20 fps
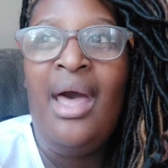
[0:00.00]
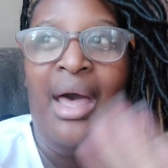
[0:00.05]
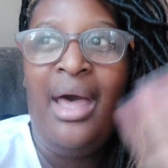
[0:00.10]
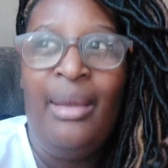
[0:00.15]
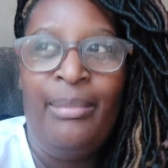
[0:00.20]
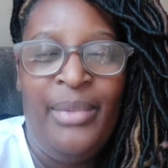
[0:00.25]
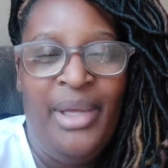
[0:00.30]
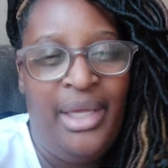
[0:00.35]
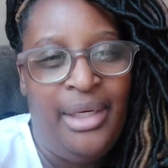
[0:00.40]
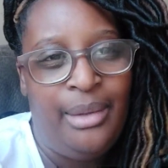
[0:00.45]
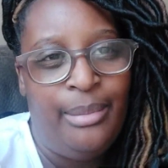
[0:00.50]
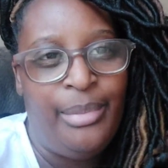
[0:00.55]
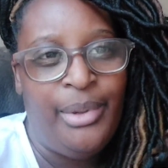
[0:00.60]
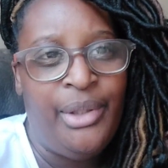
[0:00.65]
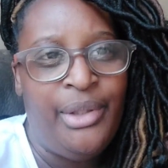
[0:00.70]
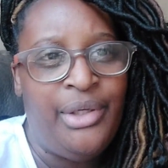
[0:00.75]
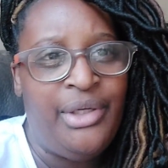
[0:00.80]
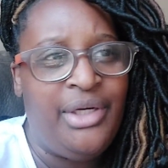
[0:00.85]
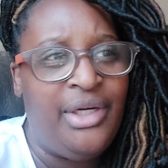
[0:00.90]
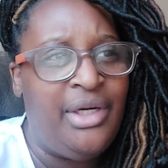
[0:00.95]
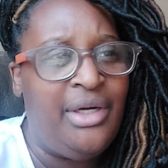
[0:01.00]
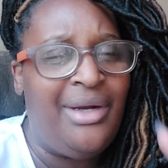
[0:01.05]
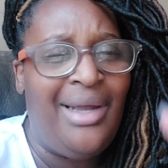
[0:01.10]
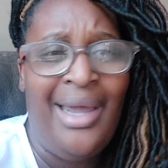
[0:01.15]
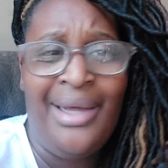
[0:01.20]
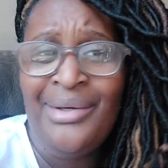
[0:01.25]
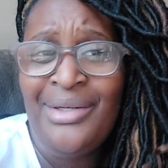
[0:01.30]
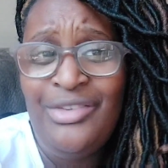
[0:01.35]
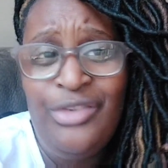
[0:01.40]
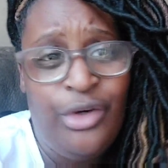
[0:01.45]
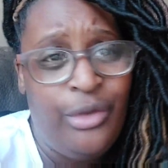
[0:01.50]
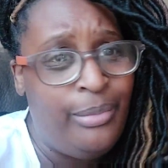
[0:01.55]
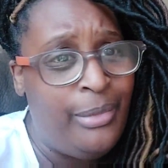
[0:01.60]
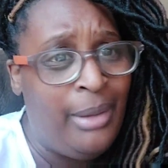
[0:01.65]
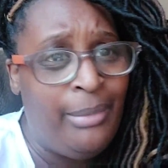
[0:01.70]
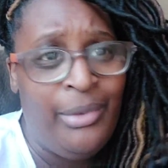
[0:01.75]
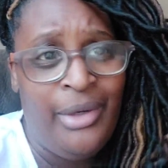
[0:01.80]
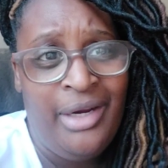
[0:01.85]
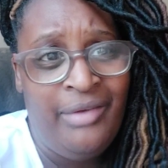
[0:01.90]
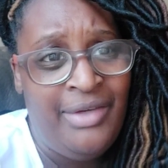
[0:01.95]
I made a burger. I don't even
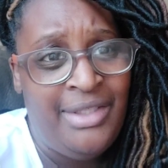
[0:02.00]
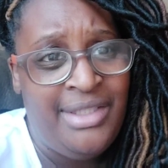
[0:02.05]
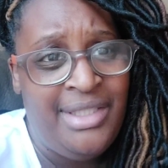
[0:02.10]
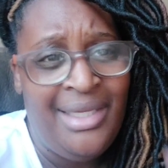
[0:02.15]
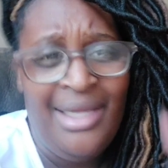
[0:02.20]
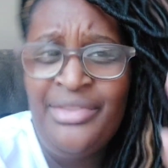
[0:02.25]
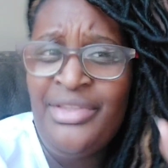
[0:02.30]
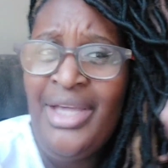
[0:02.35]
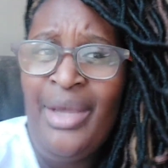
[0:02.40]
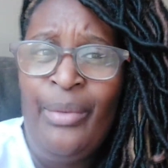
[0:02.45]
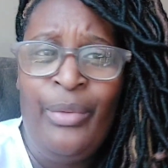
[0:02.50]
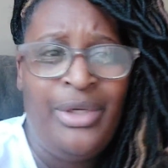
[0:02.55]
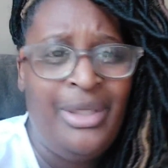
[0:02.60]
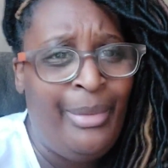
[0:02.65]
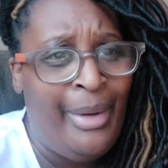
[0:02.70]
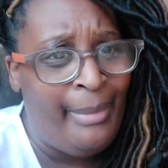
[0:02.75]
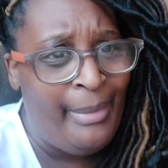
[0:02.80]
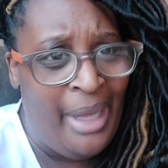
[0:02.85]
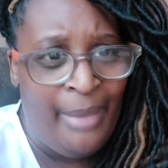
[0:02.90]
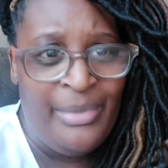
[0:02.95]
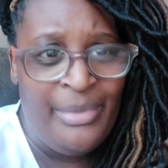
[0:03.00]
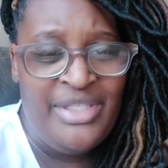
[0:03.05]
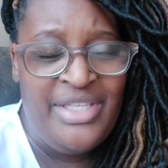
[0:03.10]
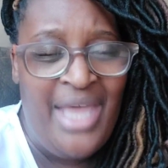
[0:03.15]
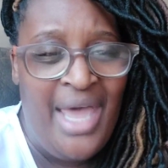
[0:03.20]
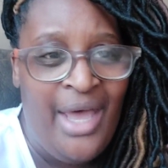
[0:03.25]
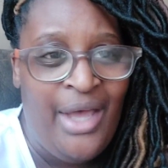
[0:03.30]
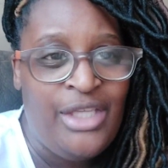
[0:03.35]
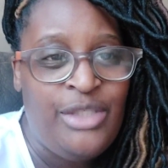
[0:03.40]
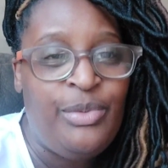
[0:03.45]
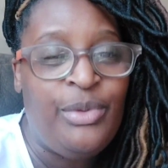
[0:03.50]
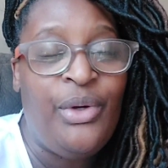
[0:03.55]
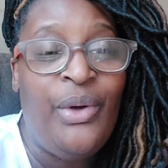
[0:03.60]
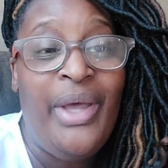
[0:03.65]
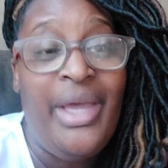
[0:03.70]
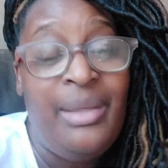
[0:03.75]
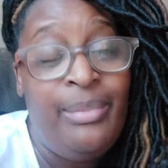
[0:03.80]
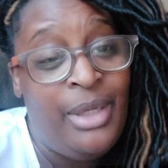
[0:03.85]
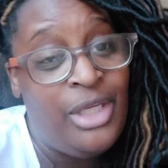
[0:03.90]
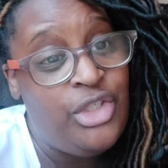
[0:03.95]
remember everything. I think I went to my mama's house, but go
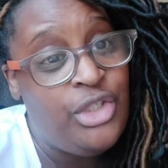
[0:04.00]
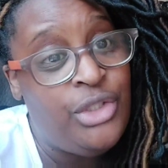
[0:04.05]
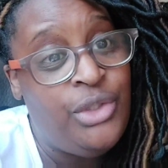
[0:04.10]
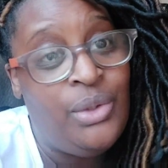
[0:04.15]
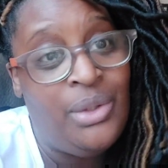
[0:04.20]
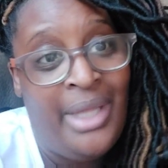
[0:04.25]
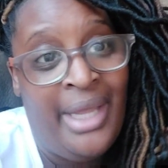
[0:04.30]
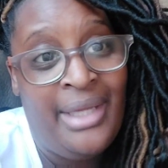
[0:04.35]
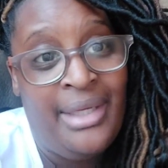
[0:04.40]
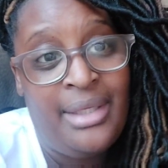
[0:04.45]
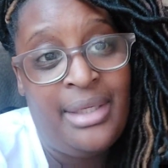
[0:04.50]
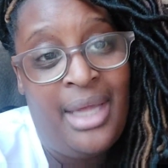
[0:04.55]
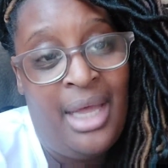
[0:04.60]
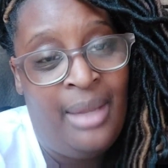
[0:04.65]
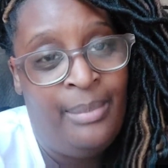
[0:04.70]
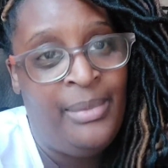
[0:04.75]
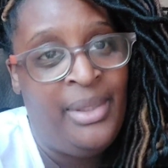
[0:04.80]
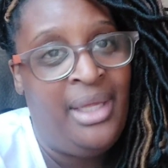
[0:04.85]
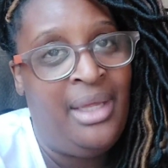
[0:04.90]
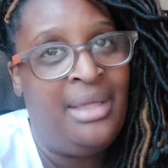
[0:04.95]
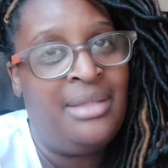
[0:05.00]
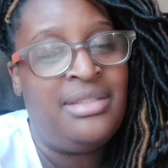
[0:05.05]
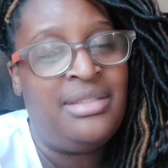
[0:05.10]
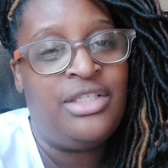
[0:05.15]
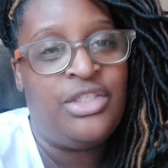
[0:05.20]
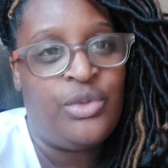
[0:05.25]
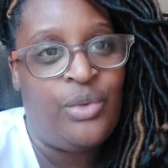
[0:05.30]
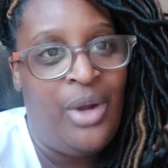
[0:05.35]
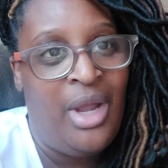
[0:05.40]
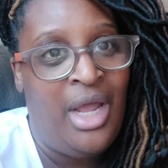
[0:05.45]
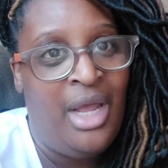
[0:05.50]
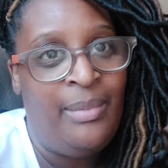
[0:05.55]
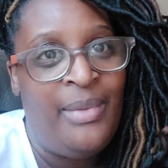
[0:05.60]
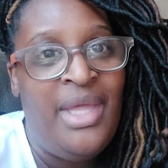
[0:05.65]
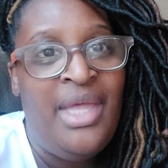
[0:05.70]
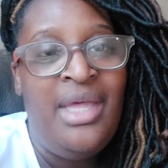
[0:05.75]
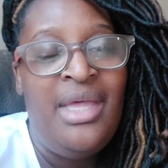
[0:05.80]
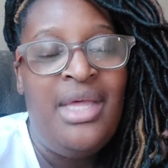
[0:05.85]
ahead and make sure you like, comment, and subscribe.